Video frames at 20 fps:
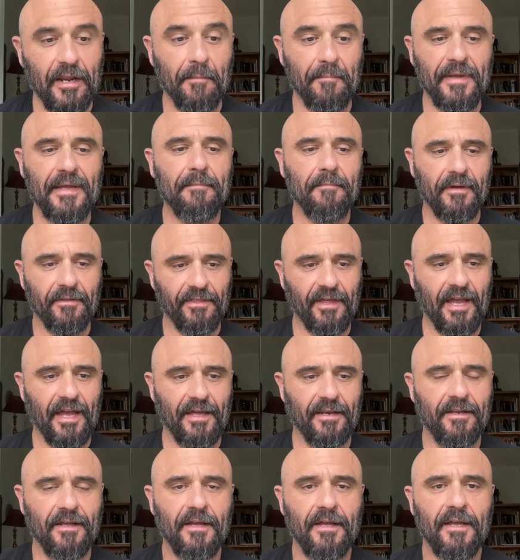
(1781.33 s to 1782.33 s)
what i mean by
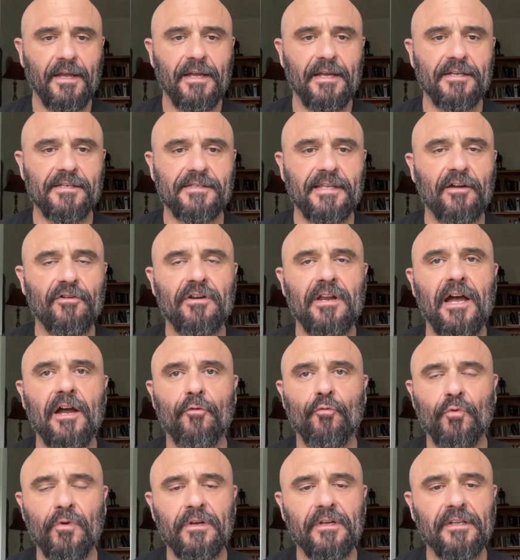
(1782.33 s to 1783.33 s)
that is they're
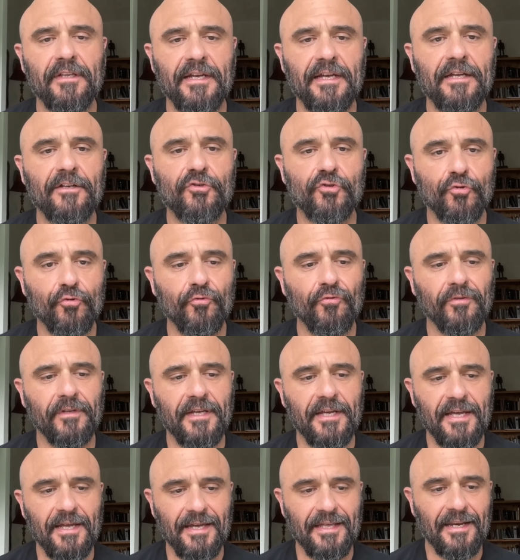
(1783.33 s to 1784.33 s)
not really
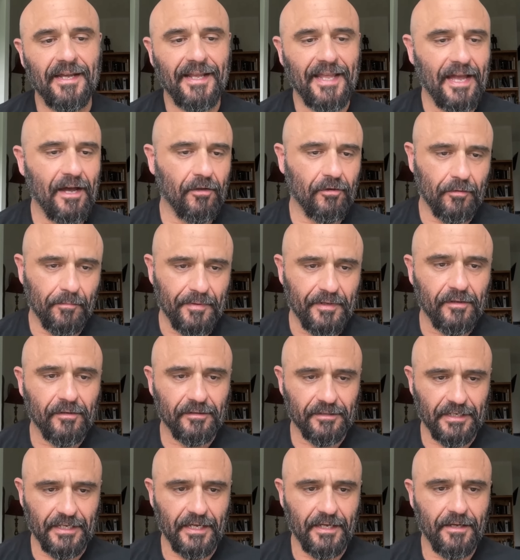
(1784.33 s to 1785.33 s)
truly in
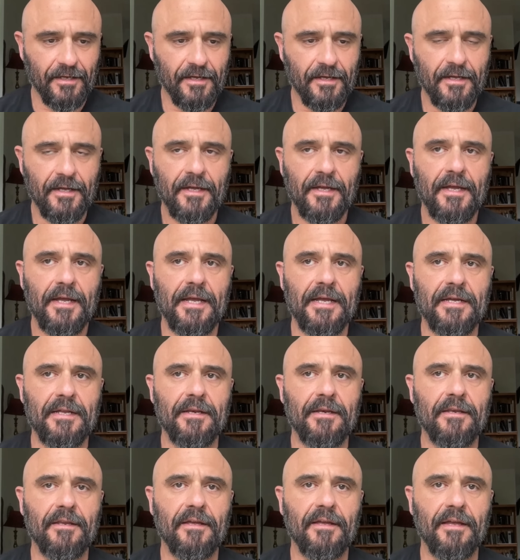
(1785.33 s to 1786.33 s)
accountability
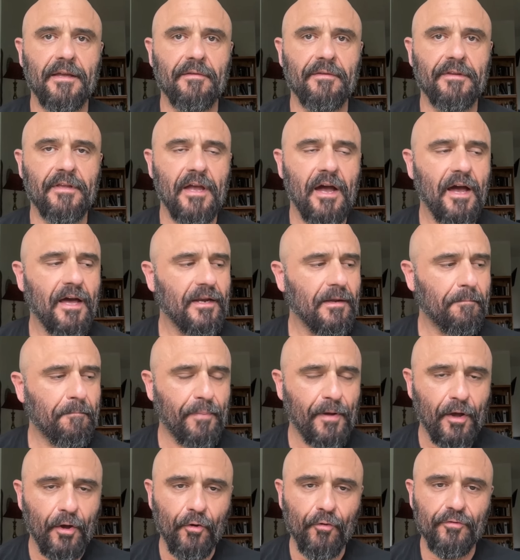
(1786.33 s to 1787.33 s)
and and god
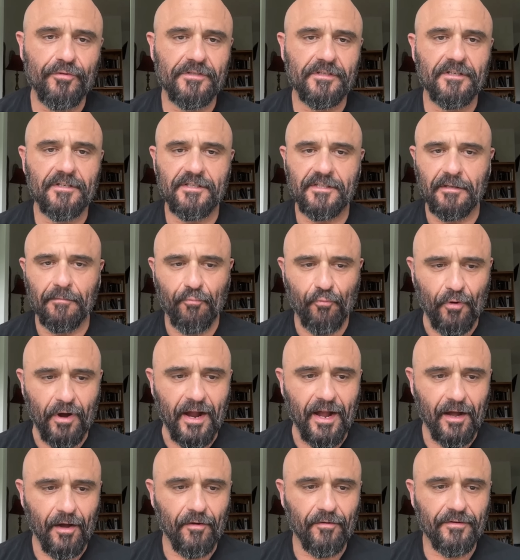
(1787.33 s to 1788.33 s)
opposes the
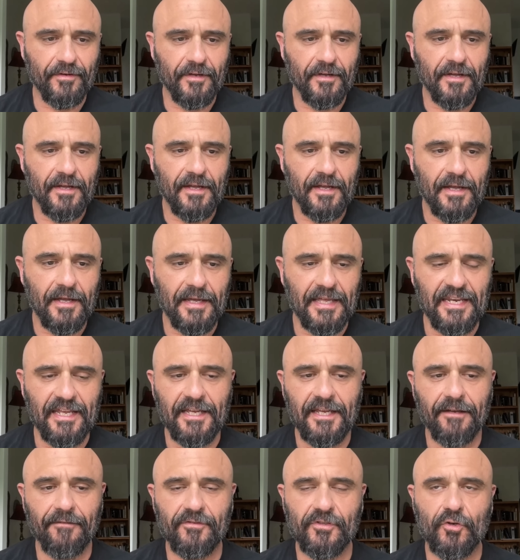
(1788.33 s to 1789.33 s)
proud and
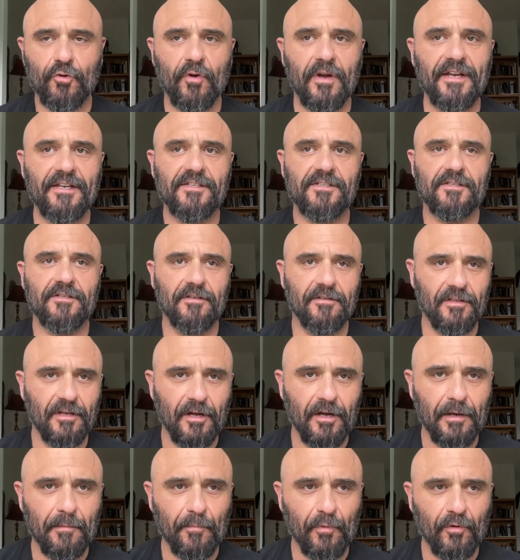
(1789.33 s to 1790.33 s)
he gives grace to
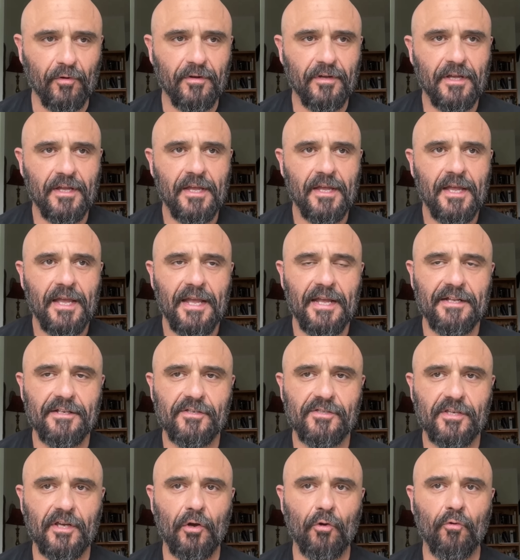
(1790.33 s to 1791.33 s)
the humble
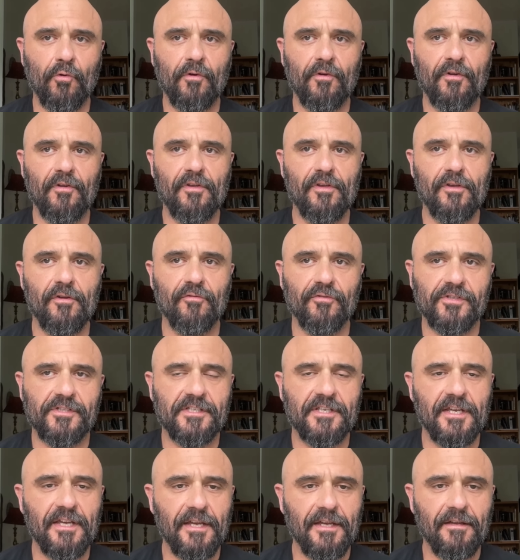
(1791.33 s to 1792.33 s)
and so you'll
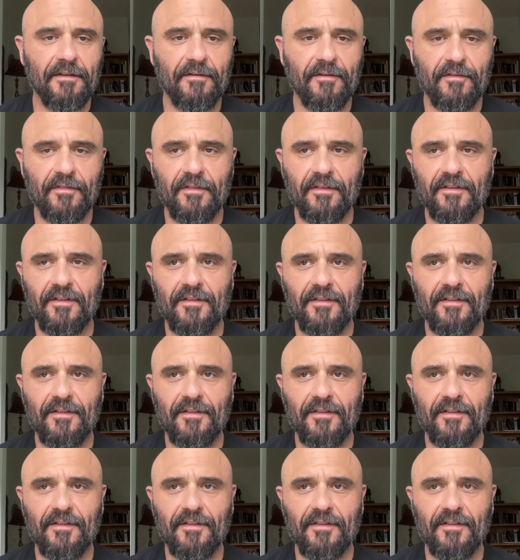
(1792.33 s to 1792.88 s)
see